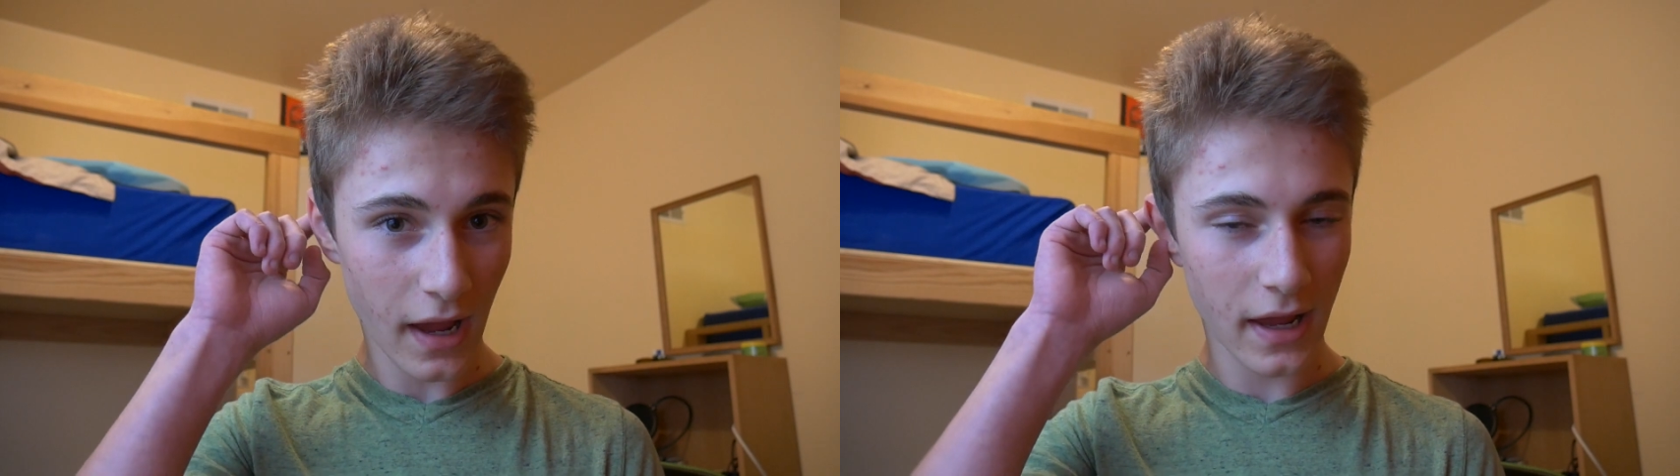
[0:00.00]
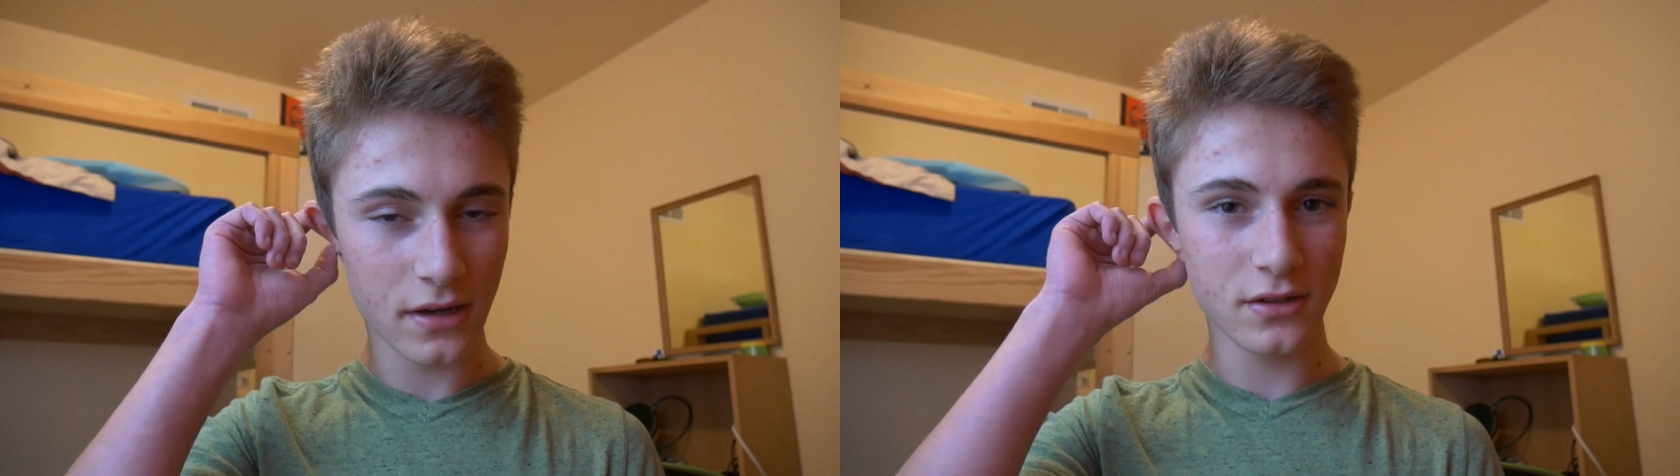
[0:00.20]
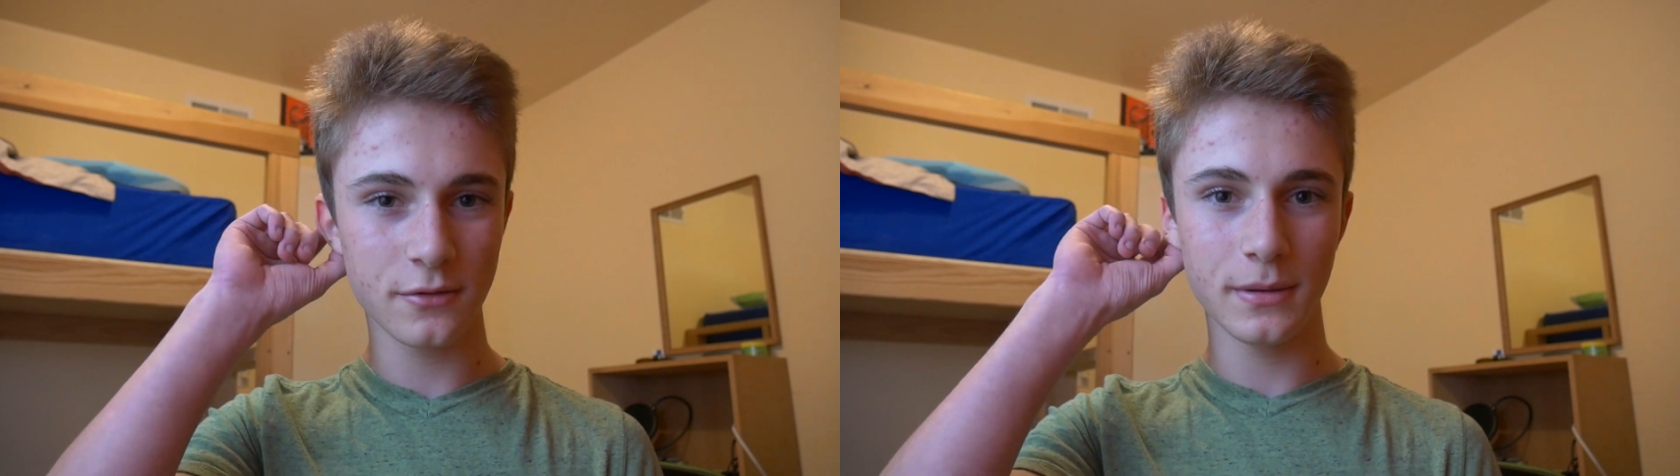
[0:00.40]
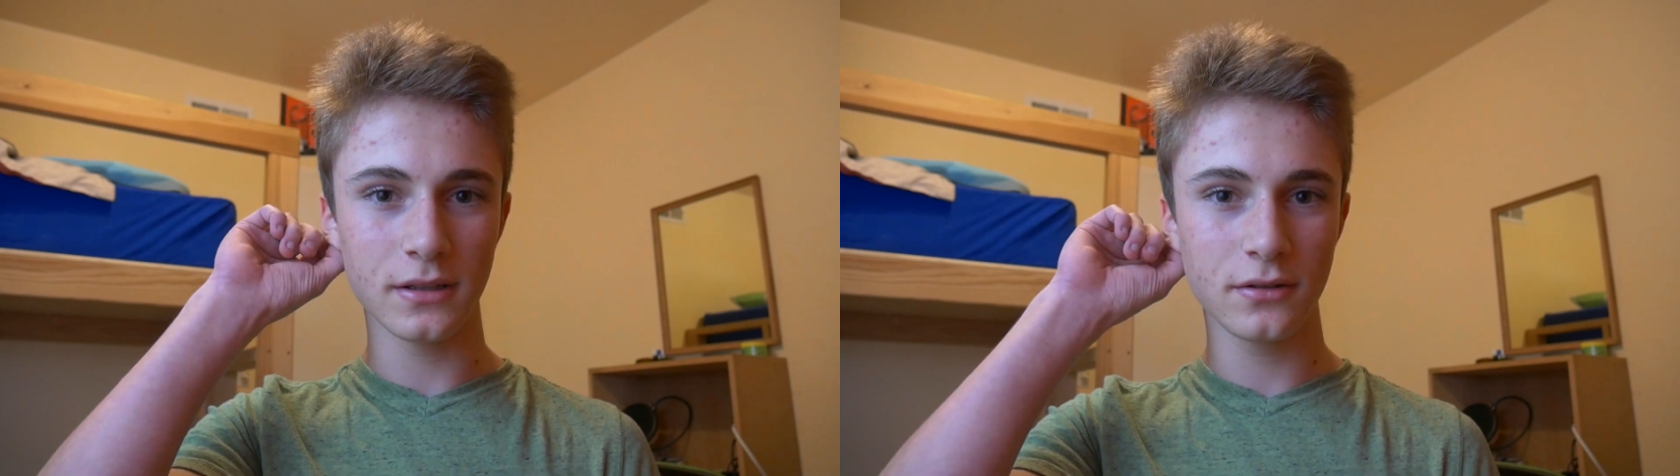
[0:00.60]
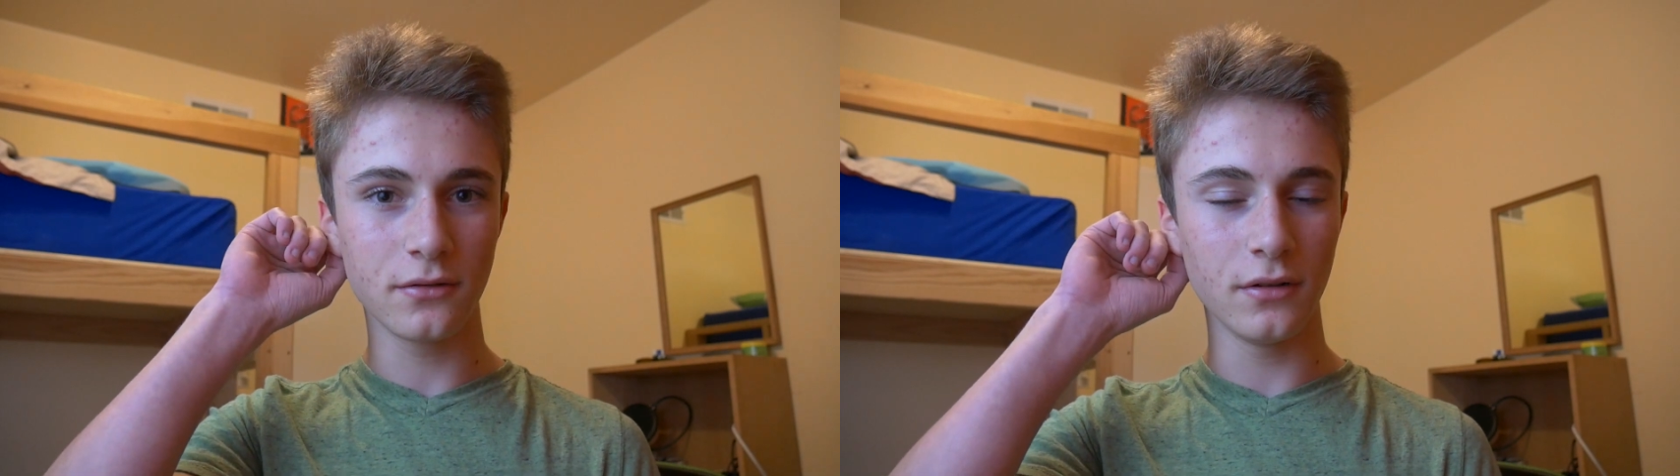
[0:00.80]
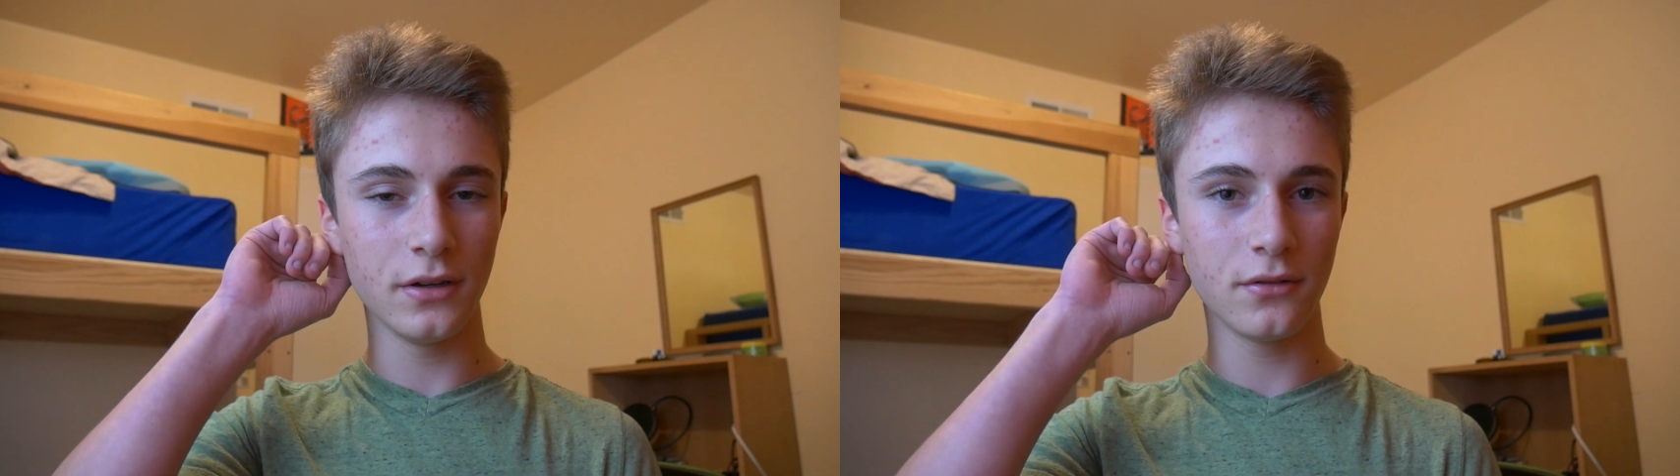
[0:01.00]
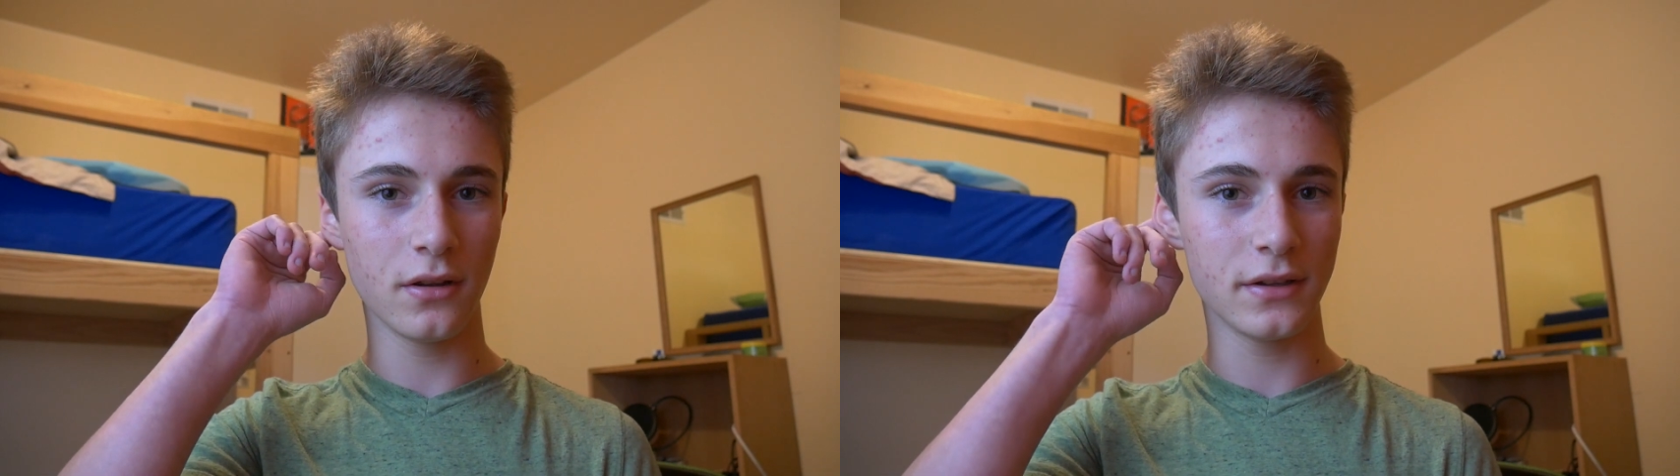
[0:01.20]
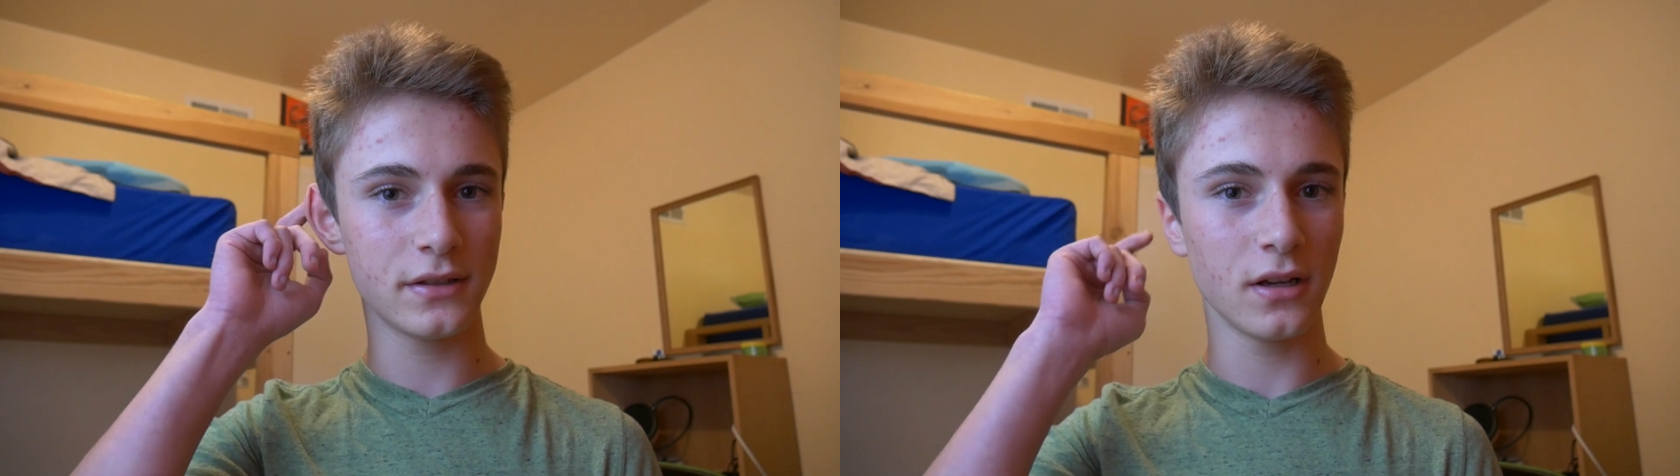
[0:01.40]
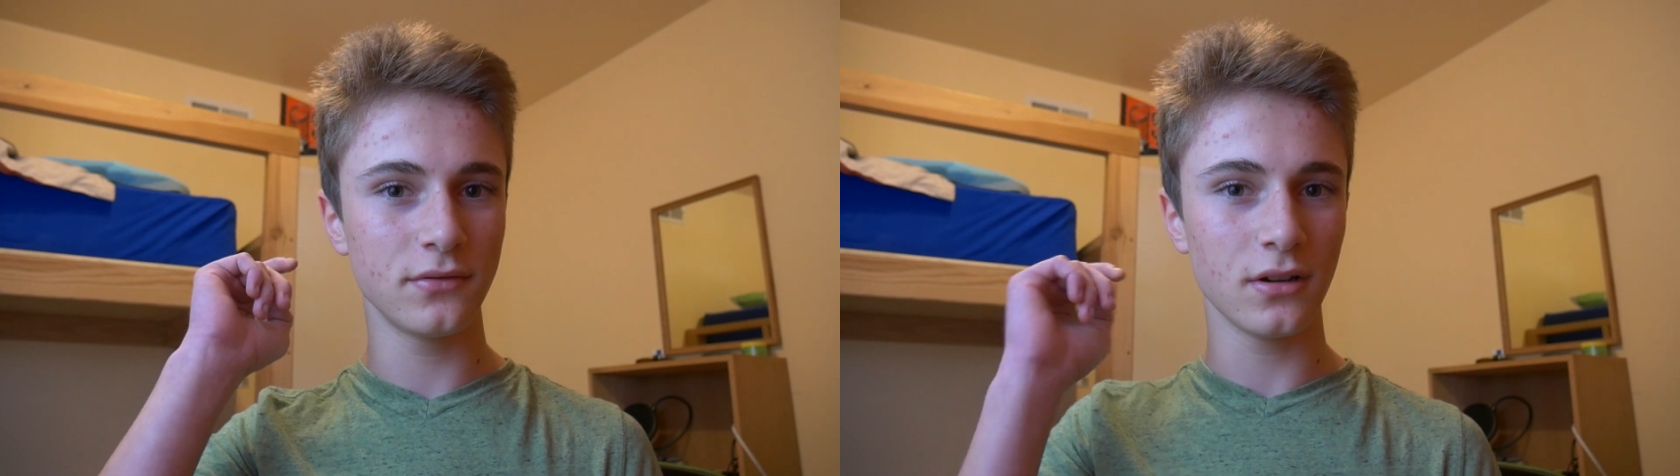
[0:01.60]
and just be in school and do all this stuff.